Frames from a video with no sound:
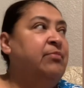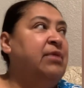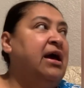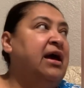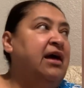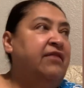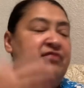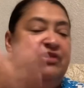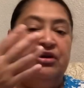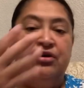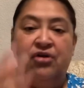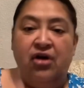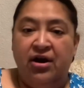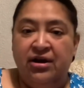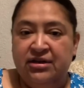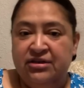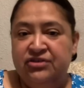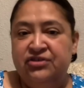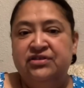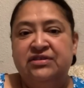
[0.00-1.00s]
I have the
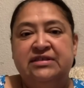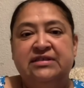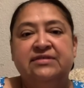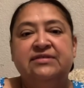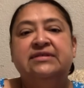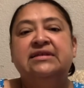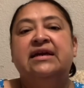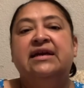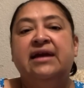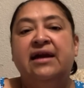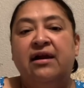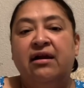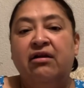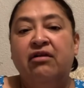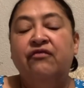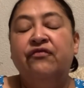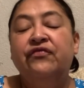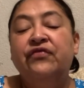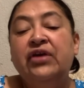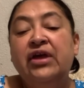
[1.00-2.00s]
garden to still take care
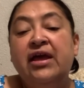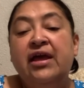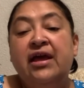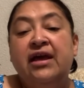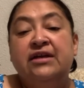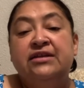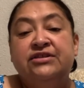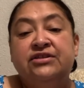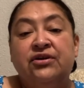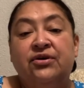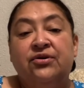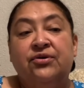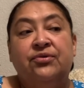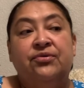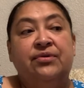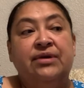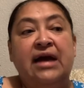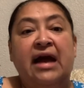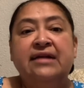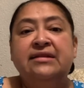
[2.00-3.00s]
of.
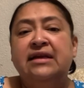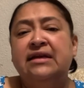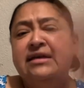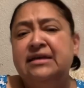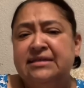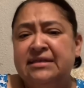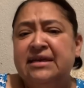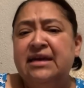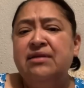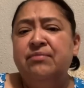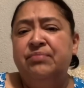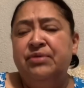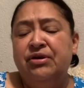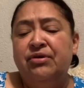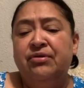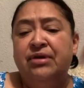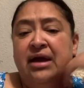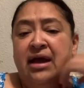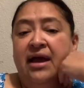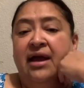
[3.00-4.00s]
So I think it's going to be
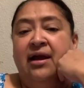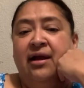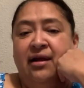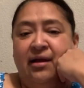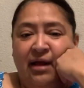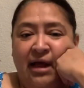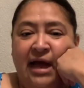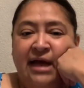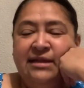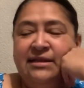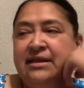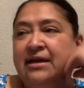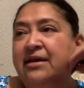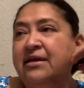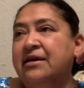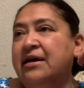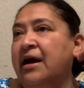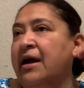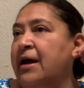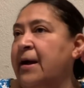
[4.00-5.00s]
okay. I
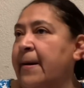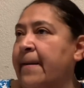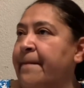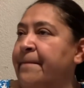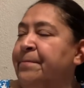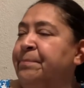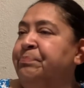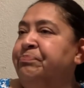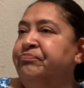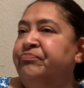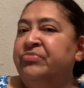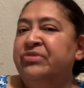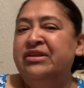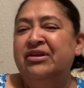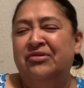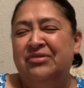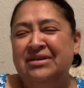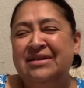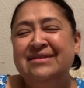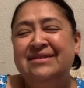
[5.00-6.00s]
think the
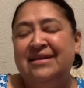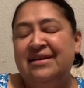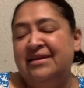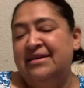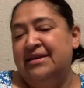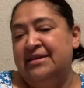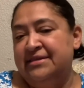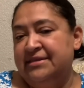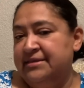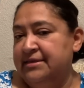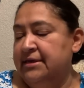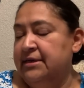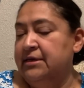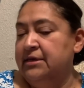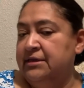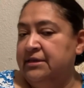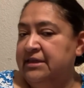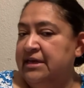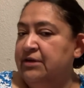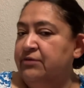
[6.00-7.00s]
only thing is
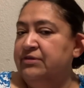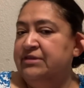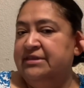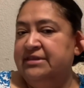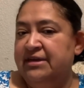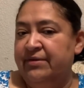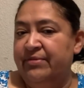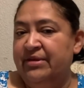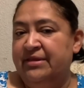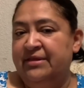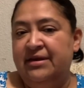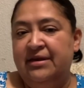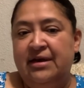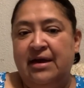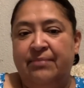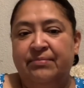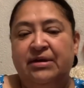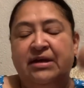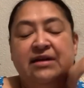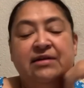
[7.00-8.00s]
the thing with Timothy.
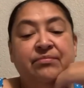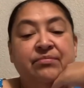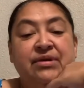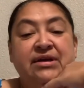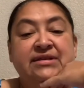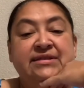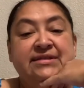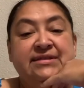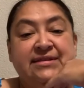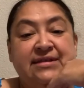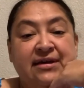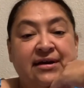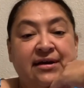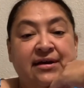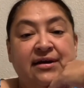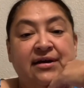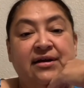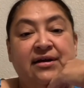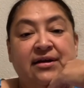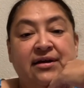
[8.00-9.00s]
I'm going to miss
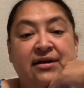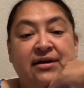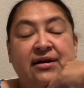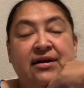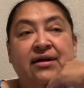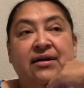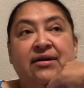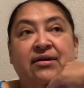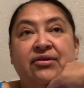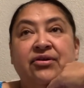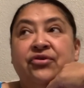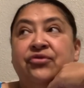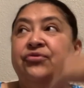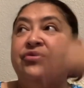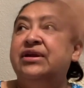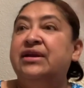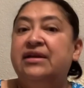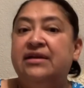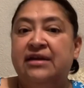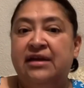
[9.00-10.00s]
the
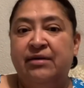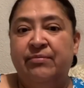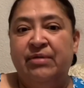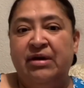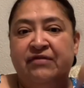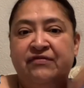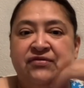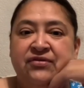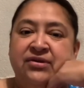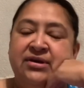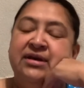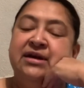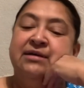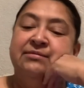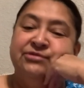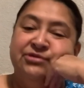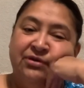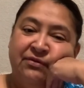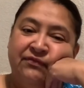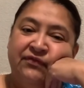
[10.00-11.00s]
greeting him after he
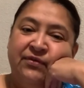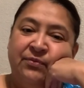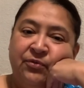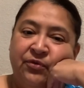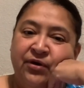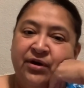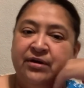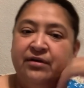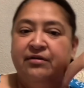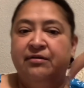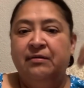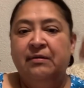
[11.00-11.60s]
comes home from work.